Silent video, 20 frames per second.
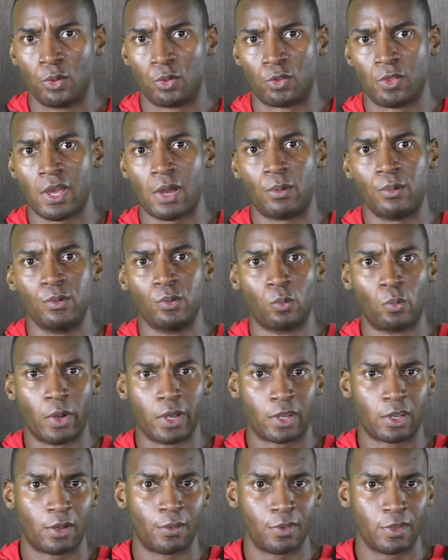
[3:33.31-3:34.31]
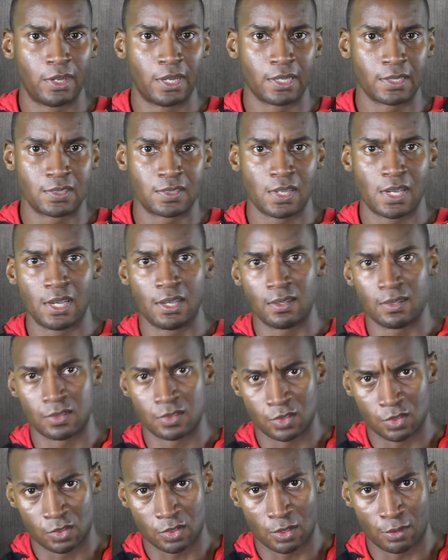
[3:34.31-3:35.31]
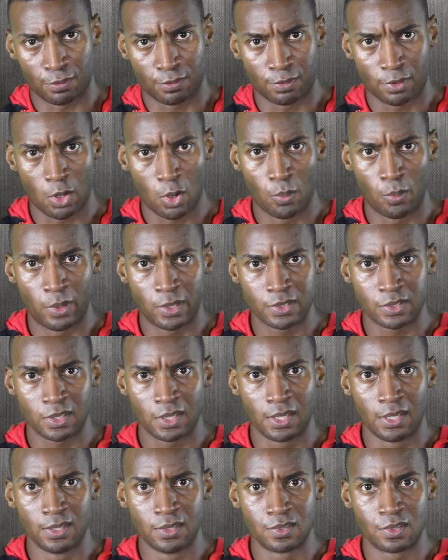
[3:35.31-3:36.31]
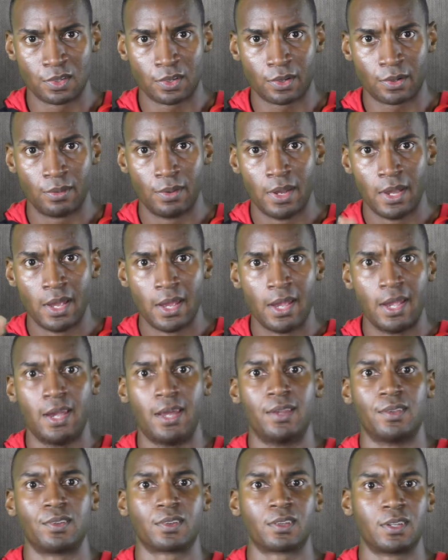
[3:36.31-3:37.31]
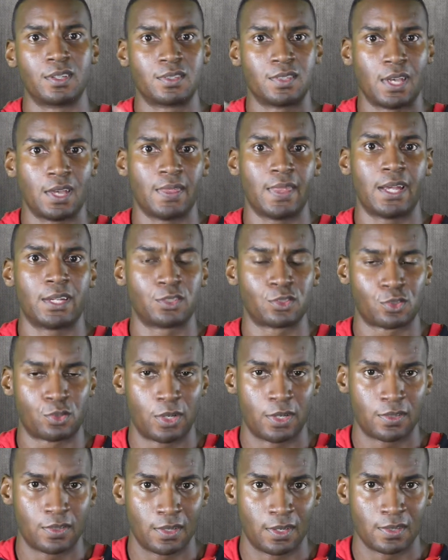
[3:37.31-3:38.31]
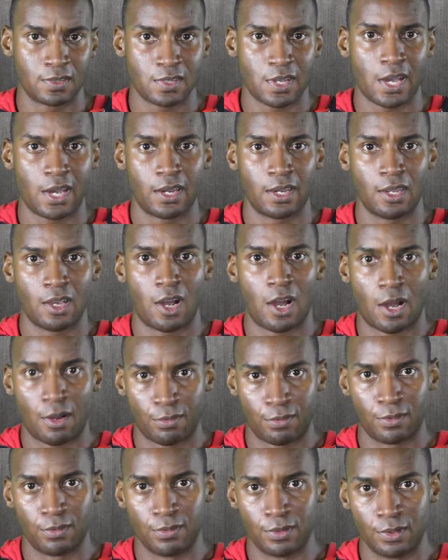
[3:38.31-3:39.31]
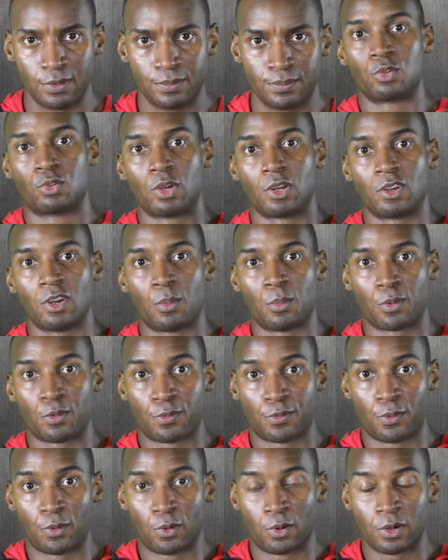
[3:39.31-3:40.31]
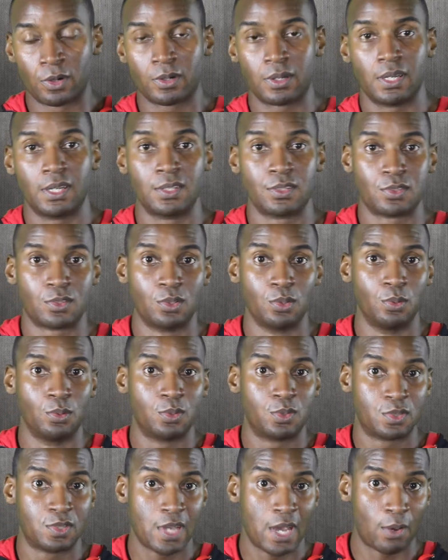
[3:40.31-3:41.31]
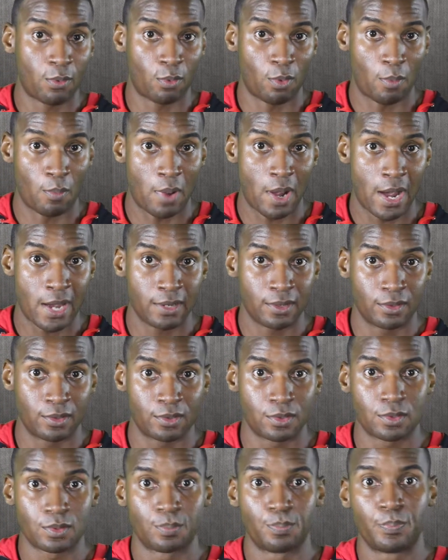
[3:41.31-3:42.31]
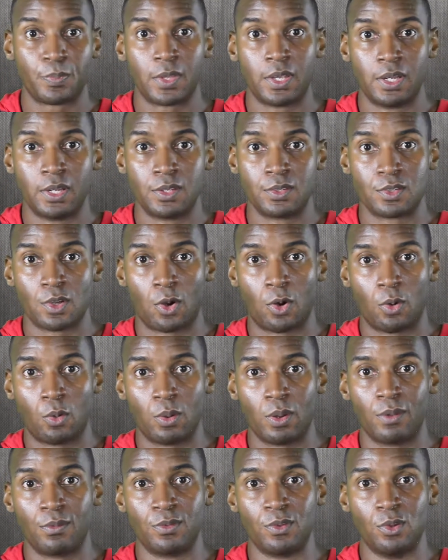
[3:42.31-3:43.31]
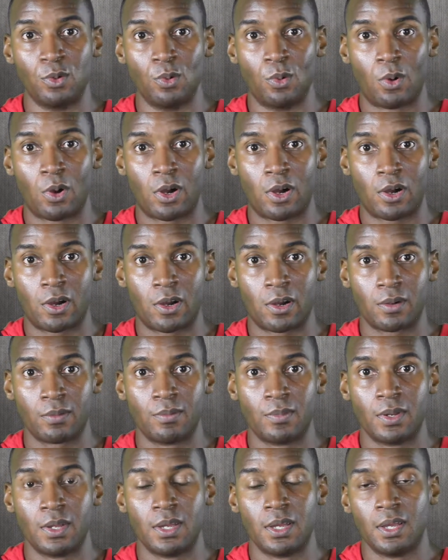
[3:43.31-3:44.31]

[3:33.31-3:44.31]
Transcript: so that when you wake up the next day, it's just gonna flow much easier and it's gonna take that stress and anxiety off of you. Trick number four is to set reminders. So if you are